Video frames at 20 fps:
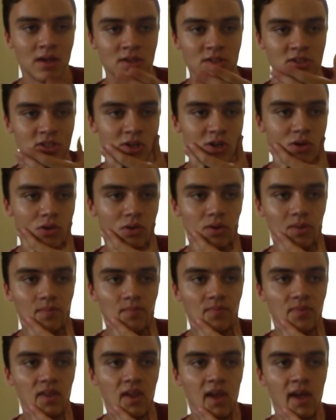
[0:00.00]
So
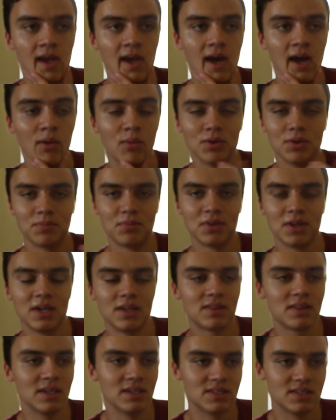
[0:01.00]
I want to
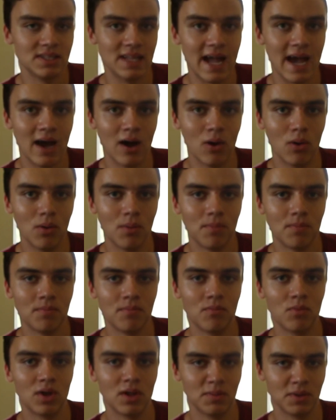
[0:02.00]
plan things now
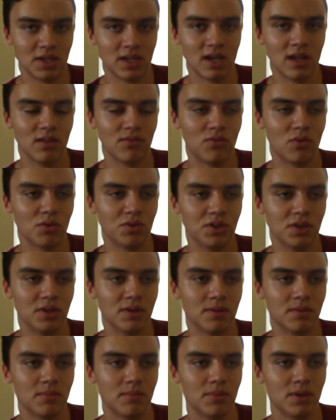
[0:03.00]
while I'm in California,